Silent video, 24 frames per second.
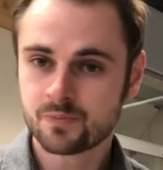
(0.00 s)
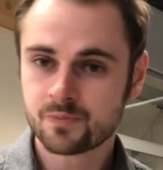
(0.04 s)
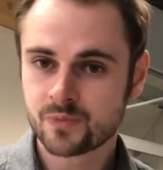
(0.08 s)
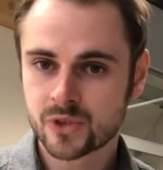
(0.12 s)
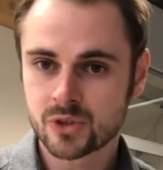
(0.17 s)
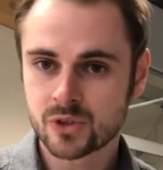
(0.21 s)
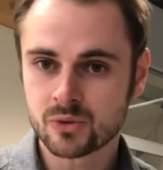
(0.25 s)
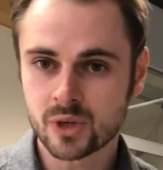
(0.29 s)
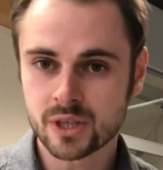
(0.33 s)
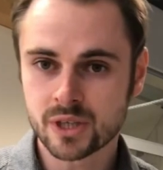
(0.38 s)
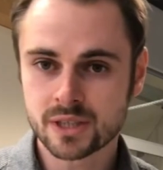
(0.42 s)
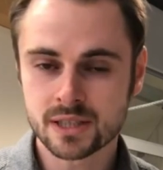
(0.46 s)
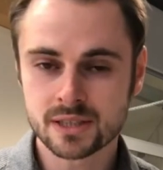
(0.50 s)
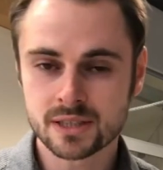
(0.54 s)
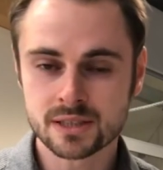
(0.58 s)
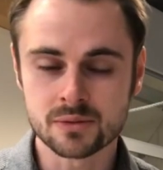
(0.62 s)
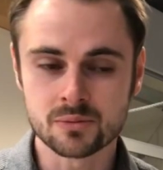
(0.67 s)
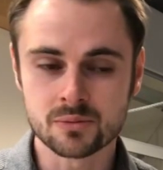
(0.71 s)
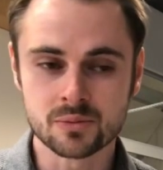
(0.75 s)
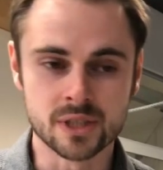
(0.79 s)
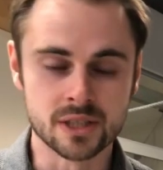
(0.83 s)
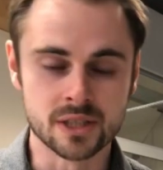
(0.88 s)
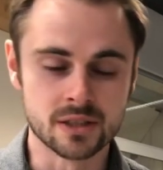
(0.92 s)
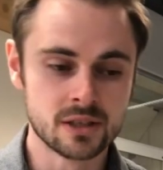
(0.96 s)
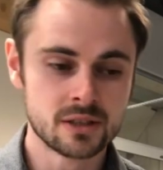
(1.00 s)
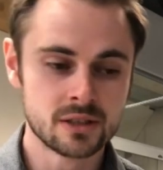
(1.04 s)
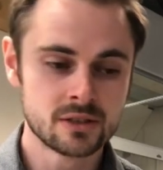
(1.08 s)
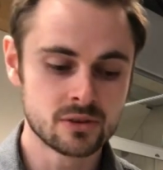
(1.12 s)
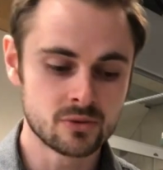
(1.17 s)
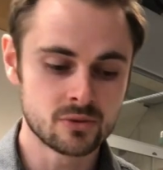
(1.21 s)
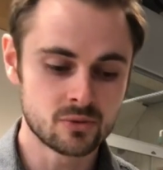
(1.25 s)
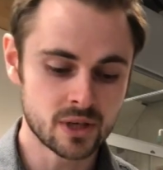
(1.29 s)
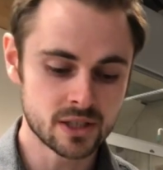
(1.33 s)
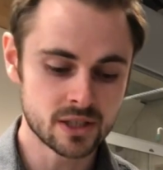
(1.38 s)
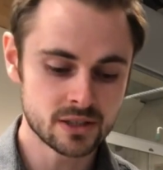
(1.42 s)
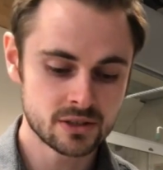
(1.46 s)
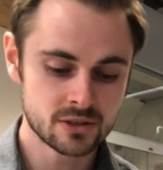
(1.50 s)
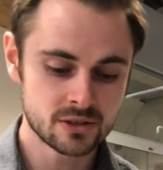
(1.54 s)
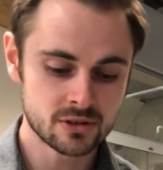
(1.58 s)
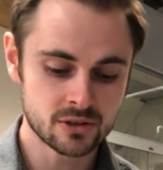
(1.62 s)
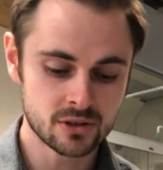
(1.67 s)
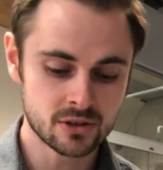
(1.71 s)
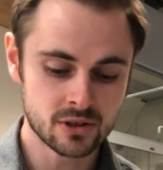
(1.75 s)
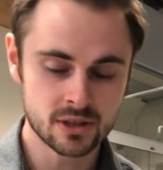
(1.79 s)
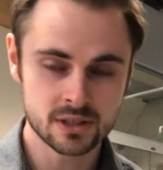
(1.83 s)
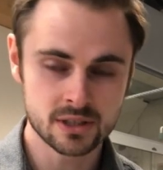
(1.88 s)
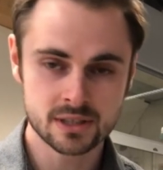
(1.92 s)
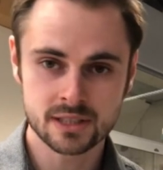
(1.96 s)
So what does it mean? So once
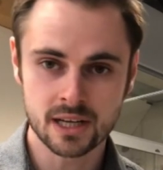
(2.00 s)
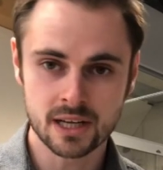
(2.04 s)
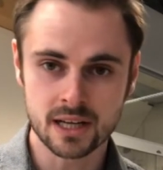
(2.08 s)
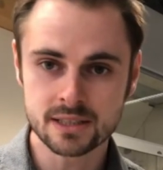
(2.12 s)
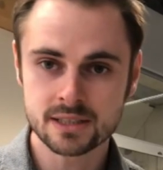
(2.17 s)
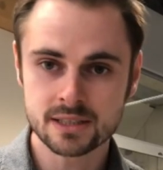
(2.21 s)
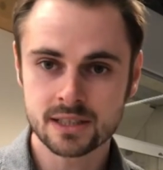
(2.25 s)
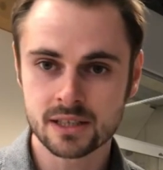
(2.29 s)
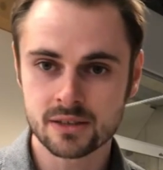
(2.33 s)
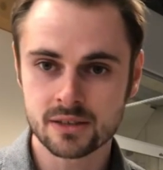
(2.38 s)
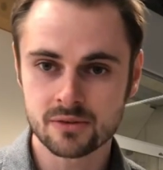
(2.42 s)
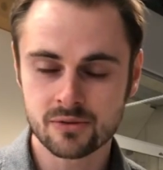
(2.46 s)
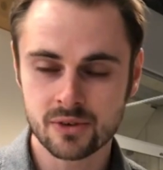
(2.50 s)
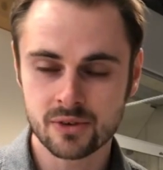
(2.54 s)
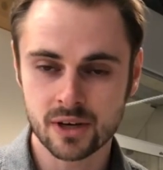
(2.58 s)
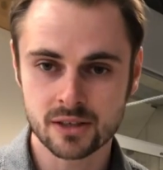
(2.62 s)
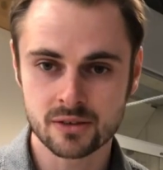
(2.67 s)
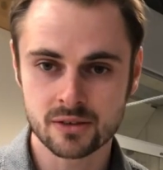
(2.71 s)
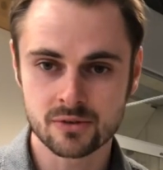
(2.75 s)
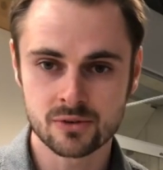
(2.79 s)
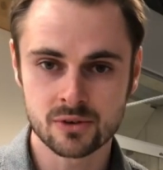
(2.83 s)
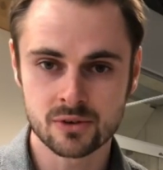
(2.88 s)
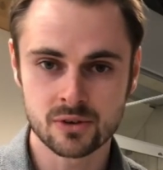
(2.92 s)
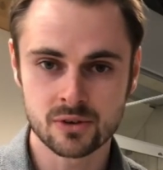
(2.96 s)
your cells get infected